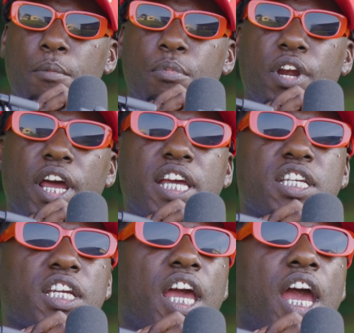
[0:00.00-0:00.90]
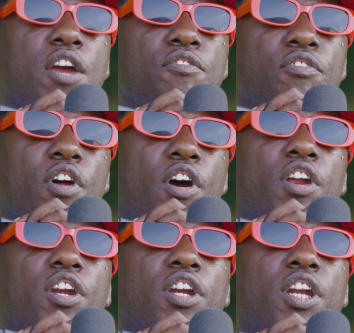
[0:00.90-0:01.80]
Brudda Haitian came from
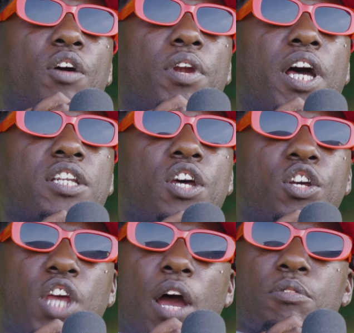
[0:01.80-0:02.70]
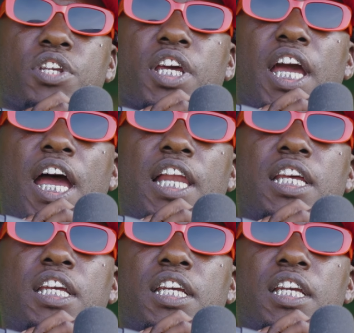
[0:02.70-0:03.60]
when I told you I was in college
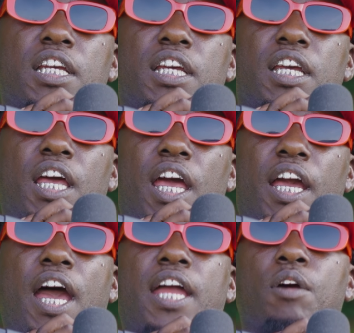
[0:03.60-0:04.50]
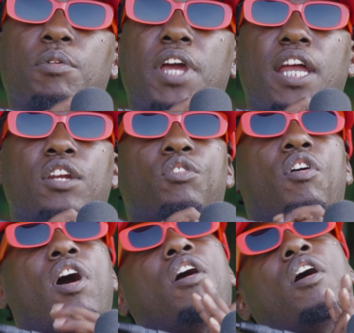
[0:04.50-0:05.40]
and got down. We had to do
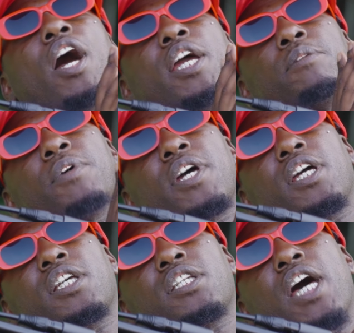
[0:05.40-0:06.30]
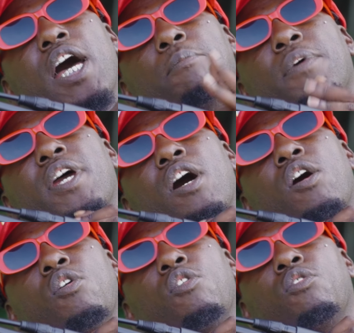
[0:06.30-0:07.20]
an uh, eight page assignment
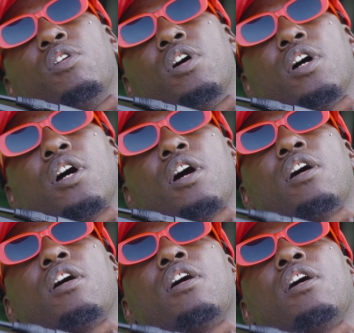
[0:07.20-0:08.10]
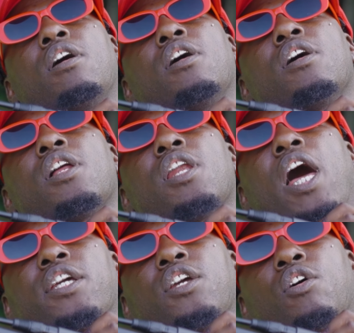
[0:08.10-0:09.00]
on uh
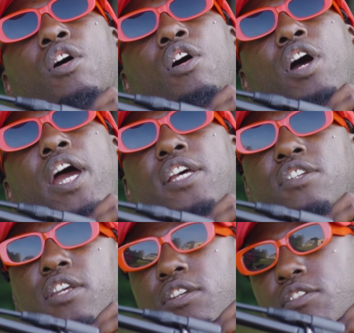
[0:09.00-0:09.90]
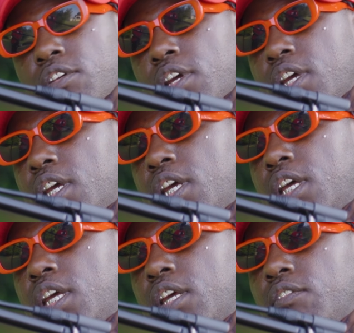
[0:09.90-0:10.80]
like your uh, ancestry.
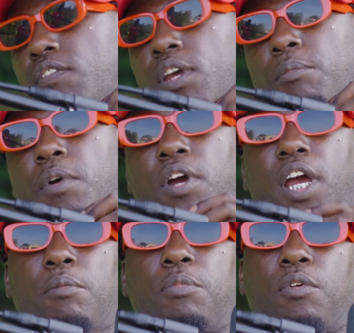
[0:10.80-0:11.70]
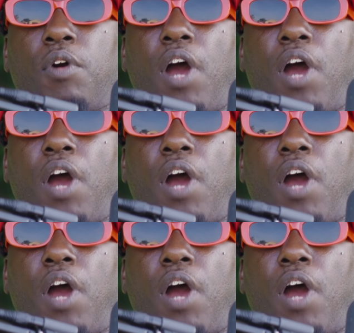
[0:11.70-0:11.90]
Mm-hmm. You feel me? Okay, boom.